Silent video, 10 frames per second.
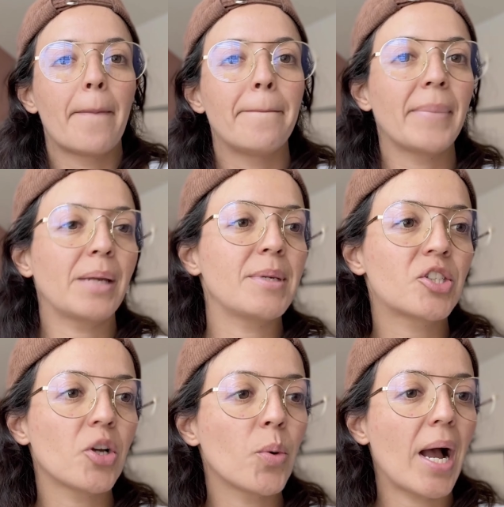made me
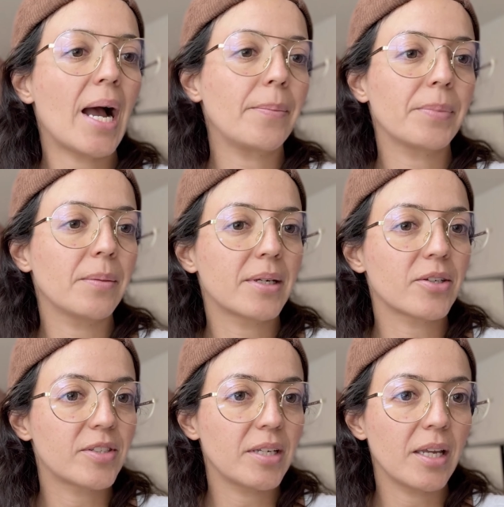so happy
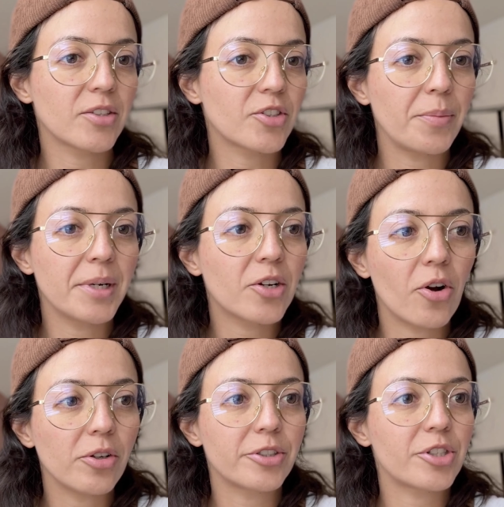because seeing so many
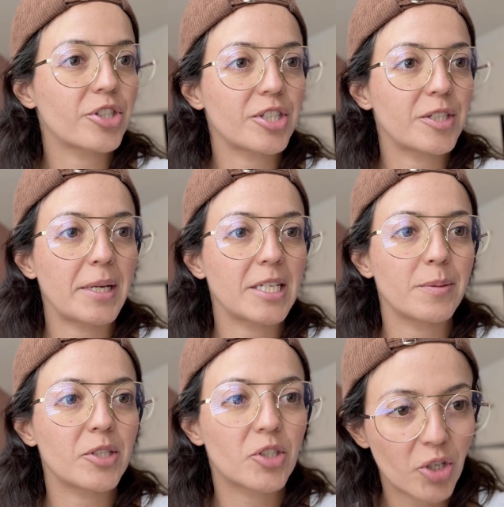colors just makes
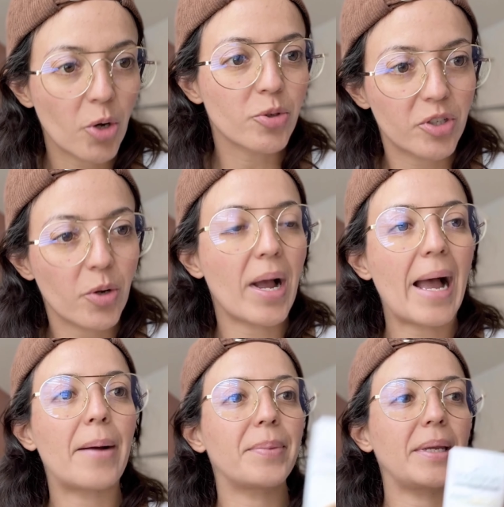me so
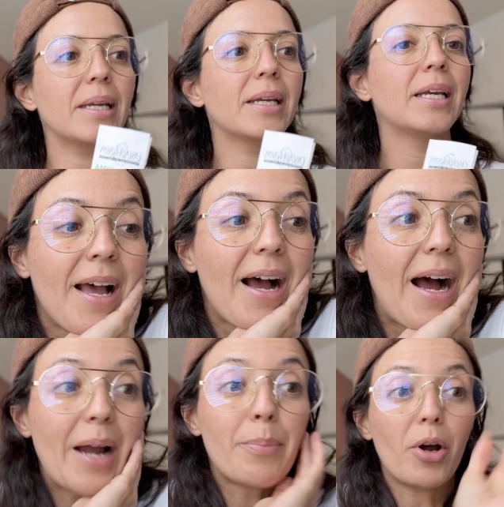happy.
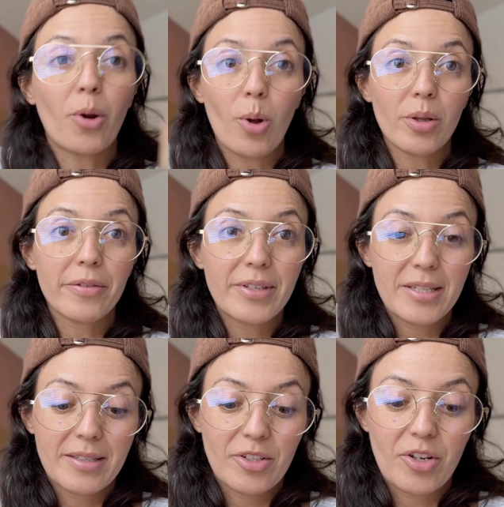I bought all of
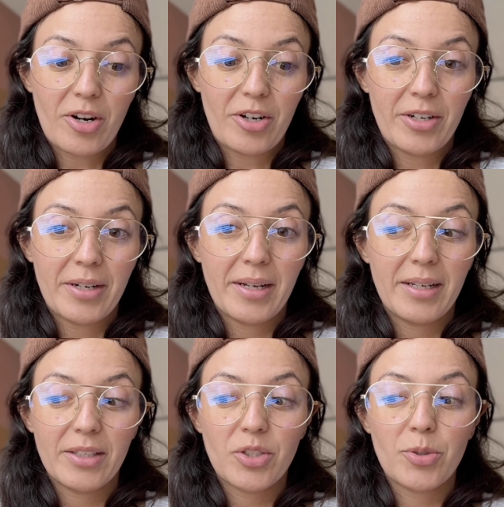this yarn
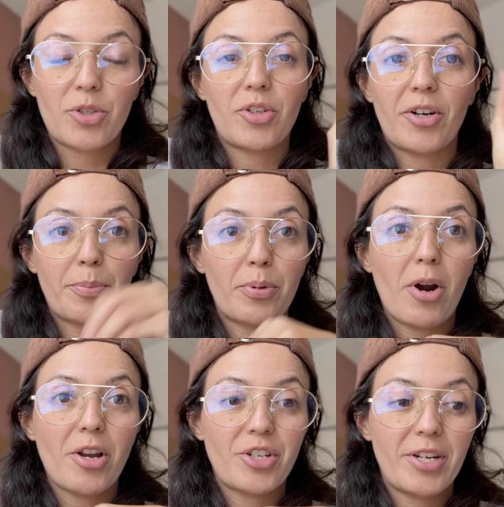to start a
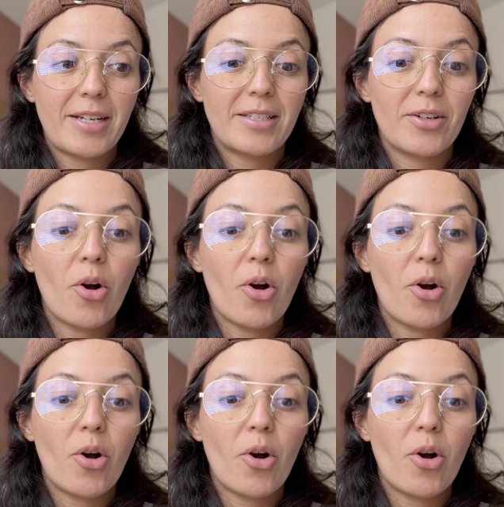project,